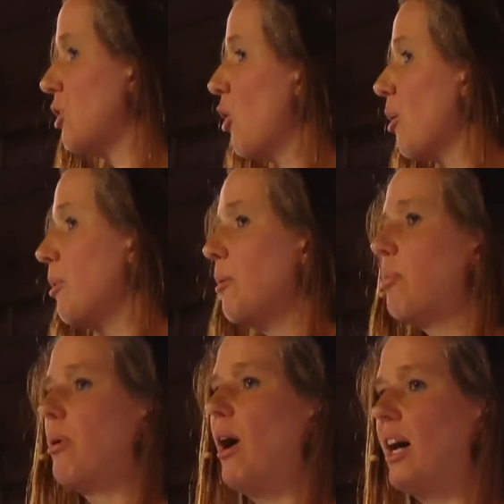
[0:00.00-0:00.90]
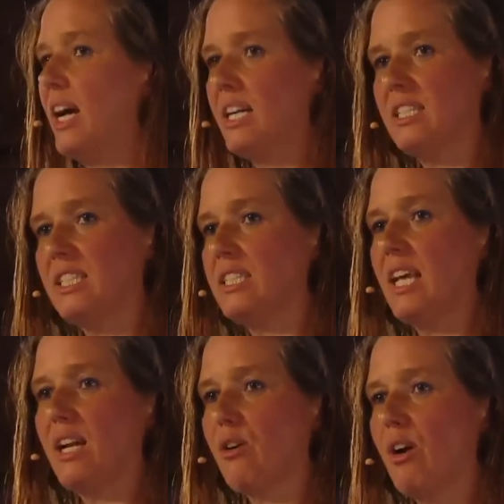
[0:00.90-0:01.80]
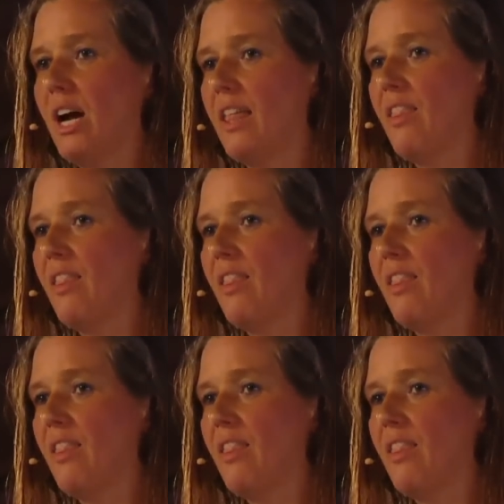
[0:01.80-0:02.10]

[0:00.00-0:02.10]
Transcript: herbal products, etc.,